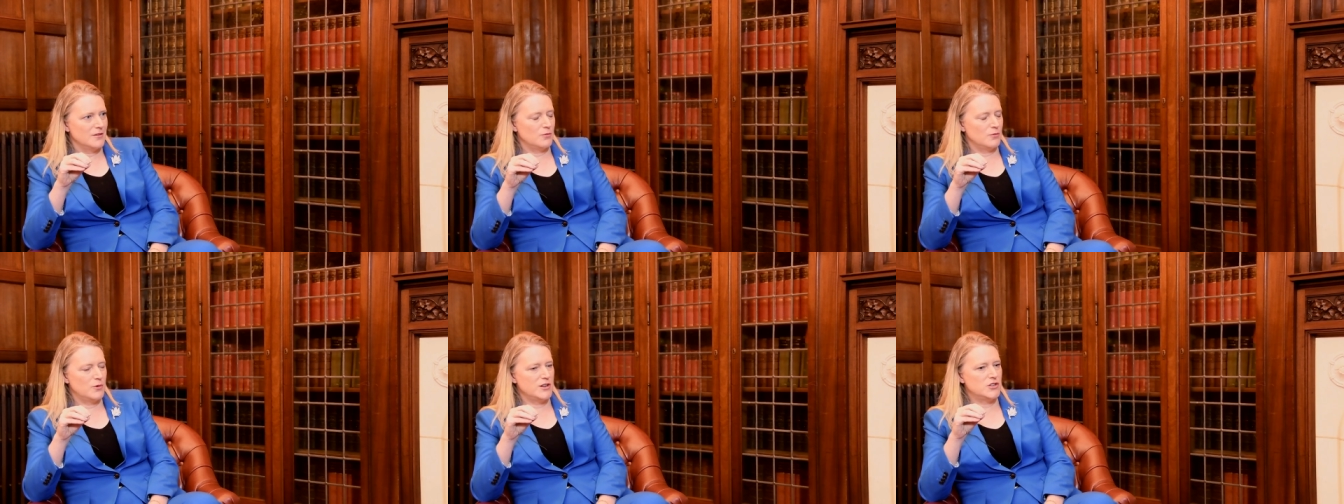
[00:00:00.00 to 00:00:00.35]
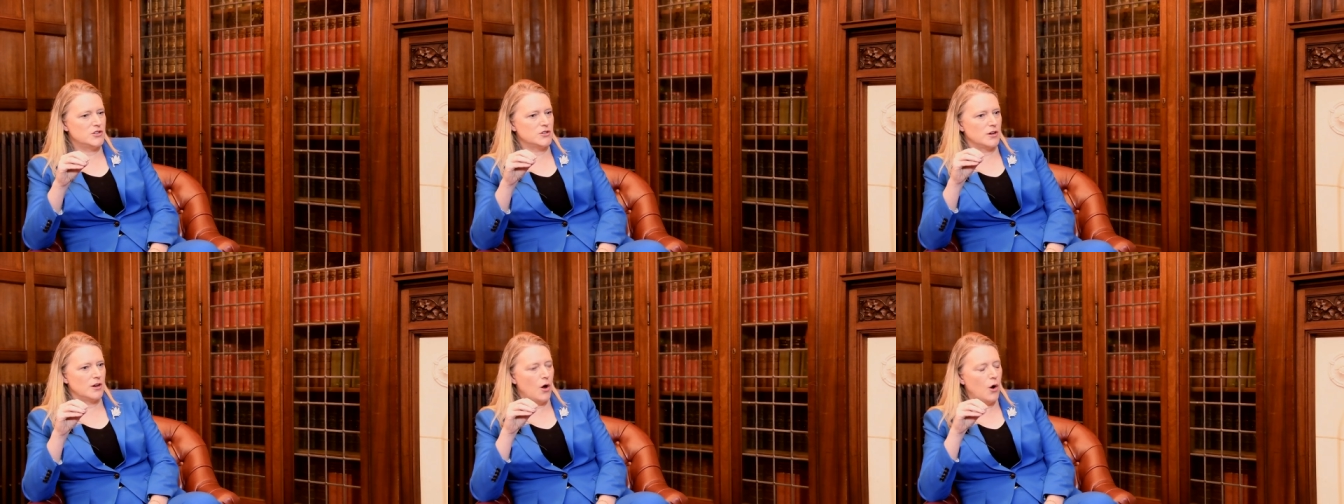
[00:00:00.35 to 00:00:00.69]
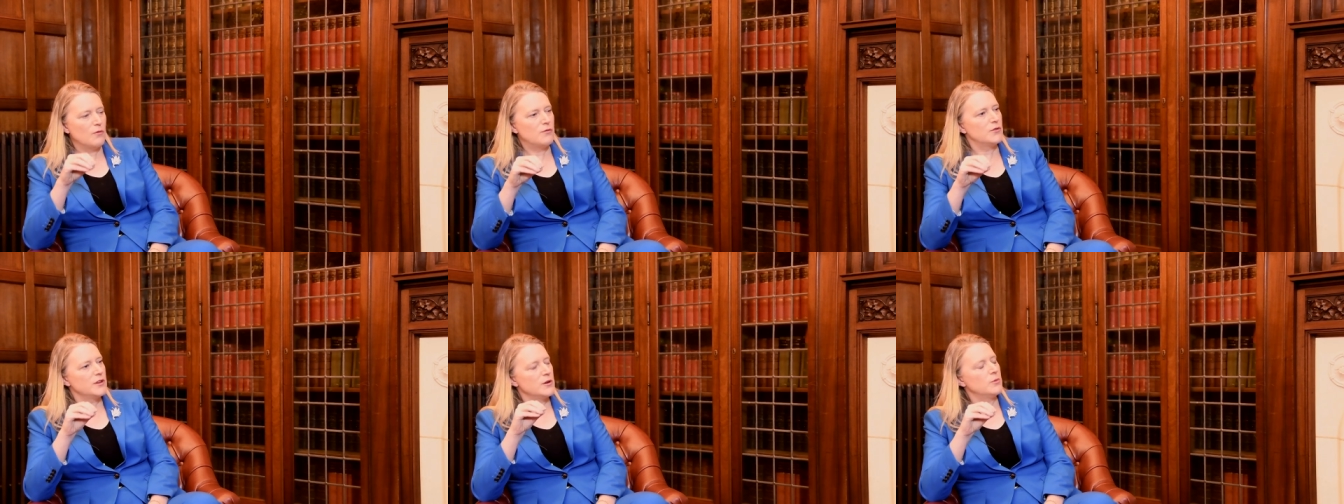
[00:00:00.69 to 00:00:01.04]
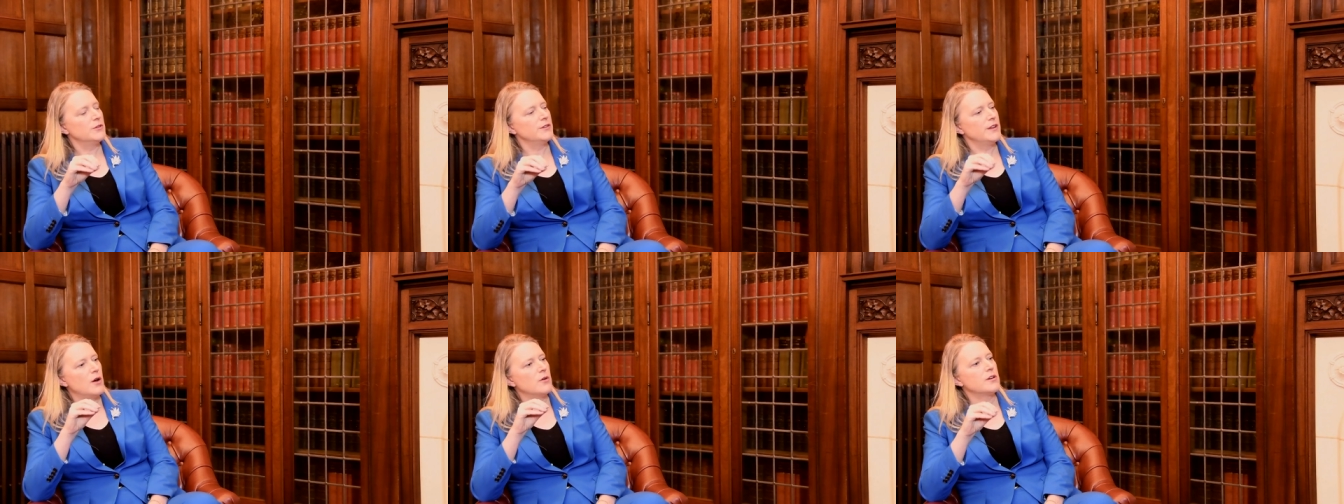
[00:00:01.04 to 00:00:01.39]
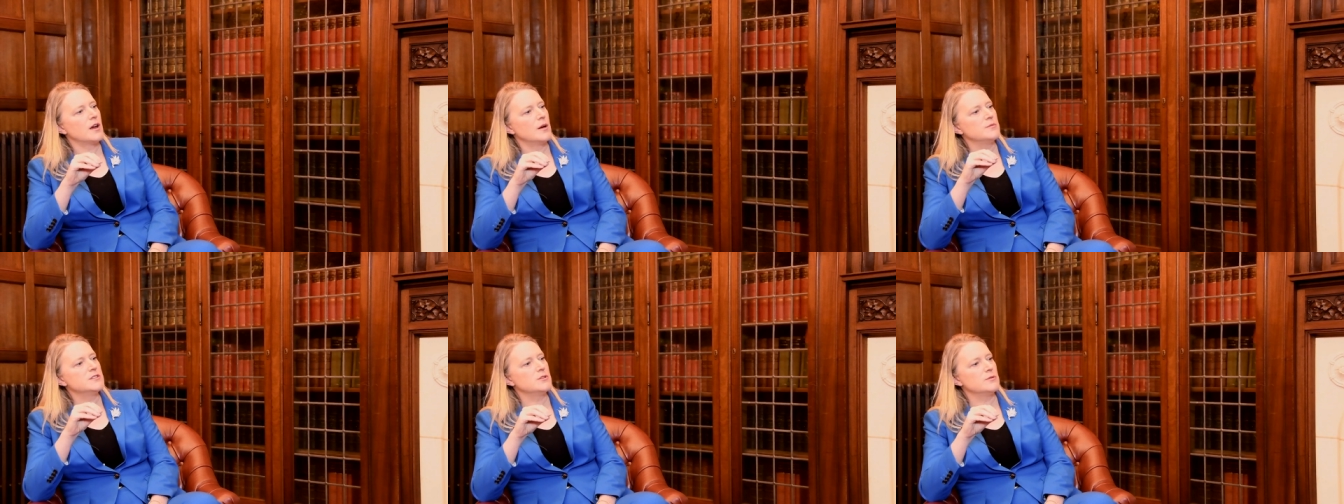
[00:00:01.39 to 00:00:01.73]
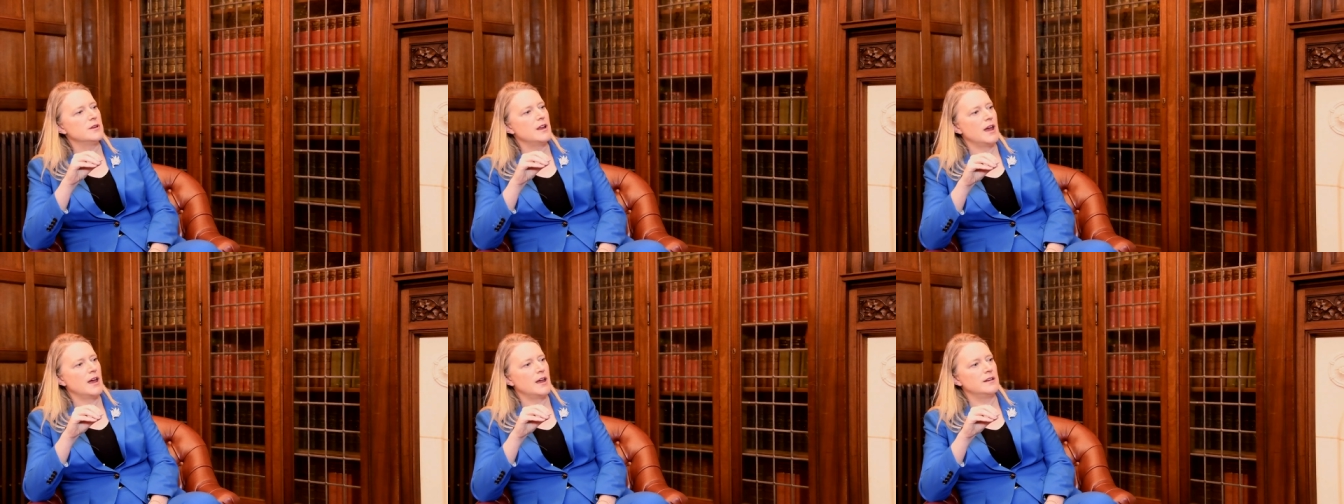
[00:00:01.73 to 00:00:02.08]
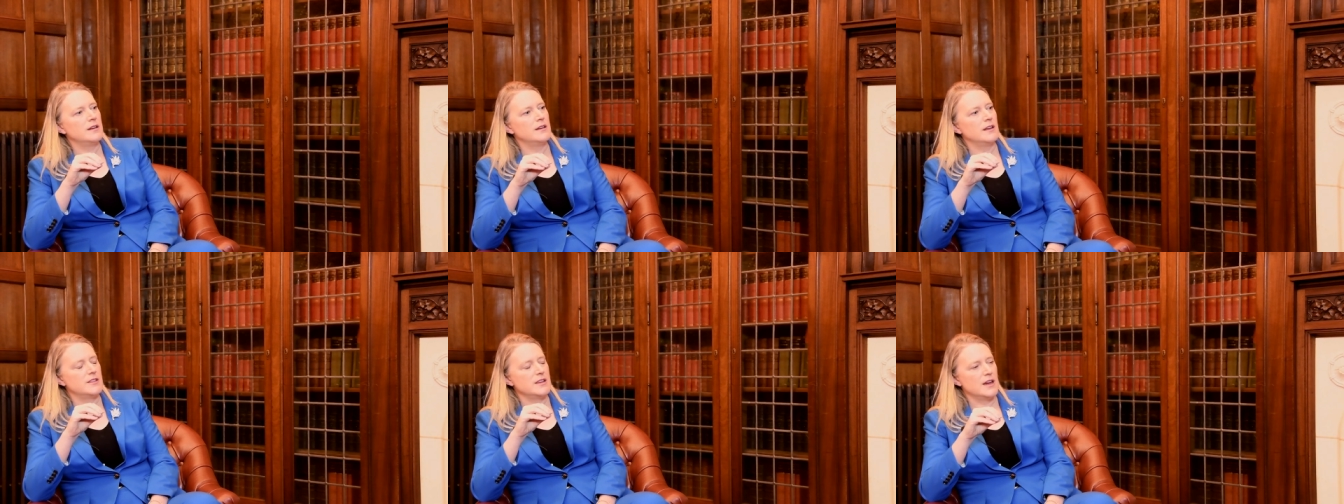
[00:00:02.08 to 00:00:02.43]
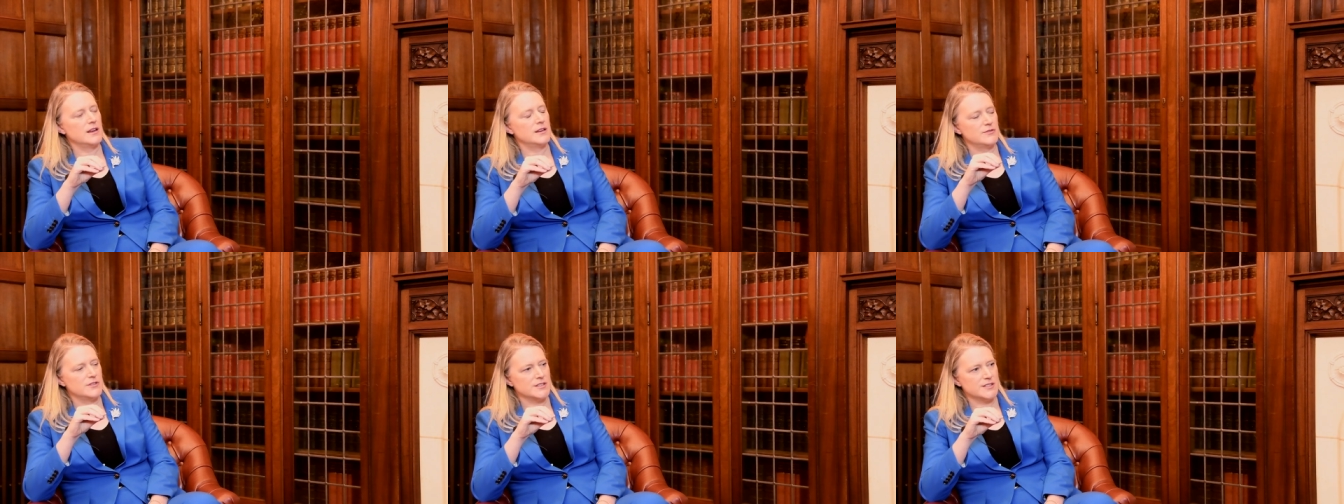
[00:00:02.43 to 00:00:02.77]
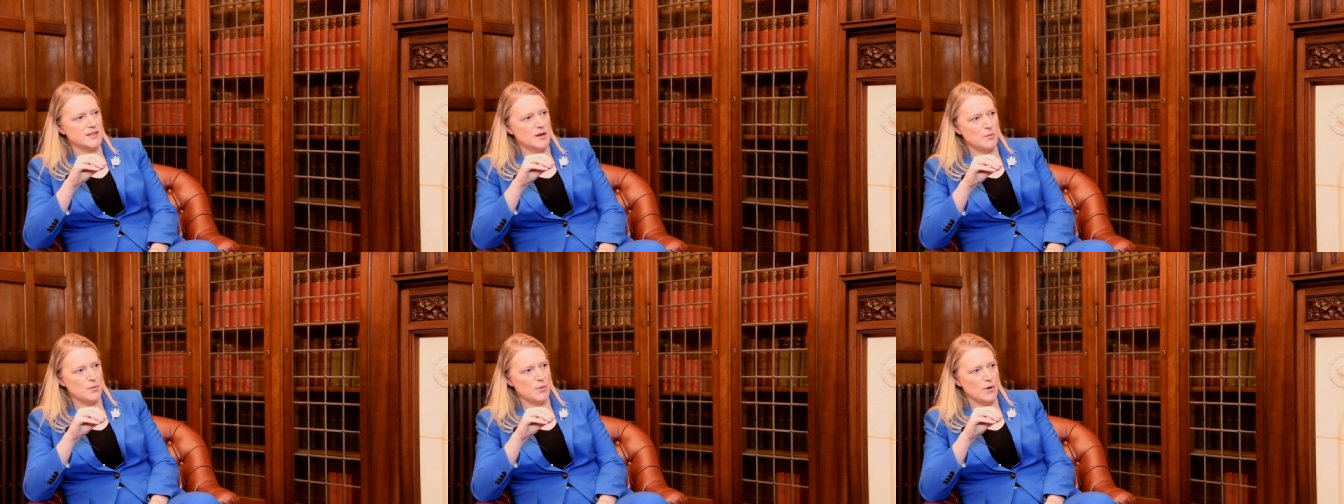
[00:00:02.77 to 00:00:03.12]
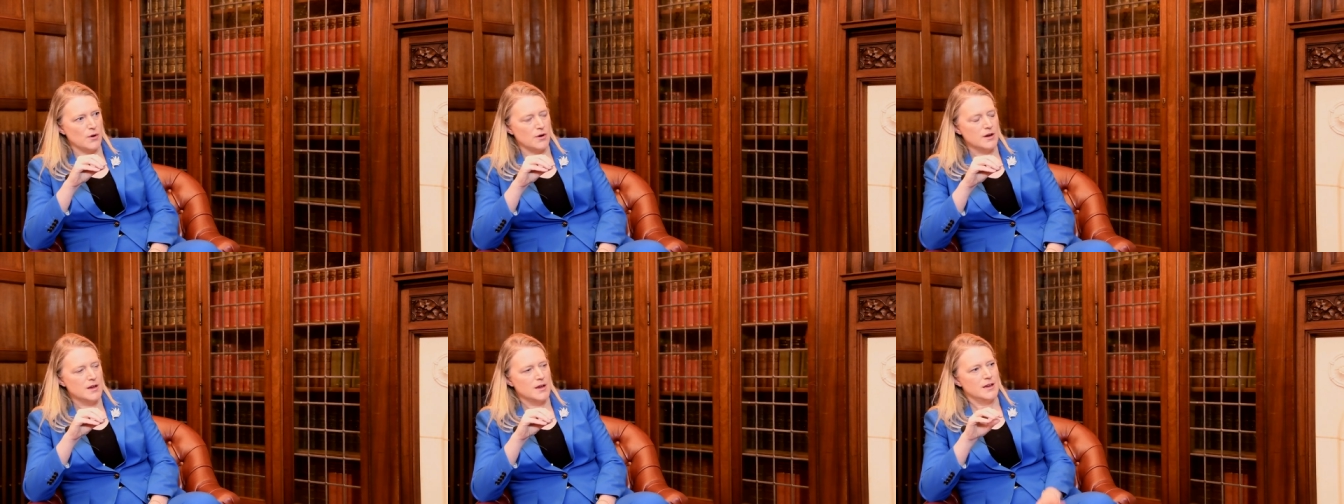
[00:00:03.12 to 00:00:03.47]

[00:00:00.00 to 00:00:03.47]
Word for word: which hopefully will now come to an end at the end of December.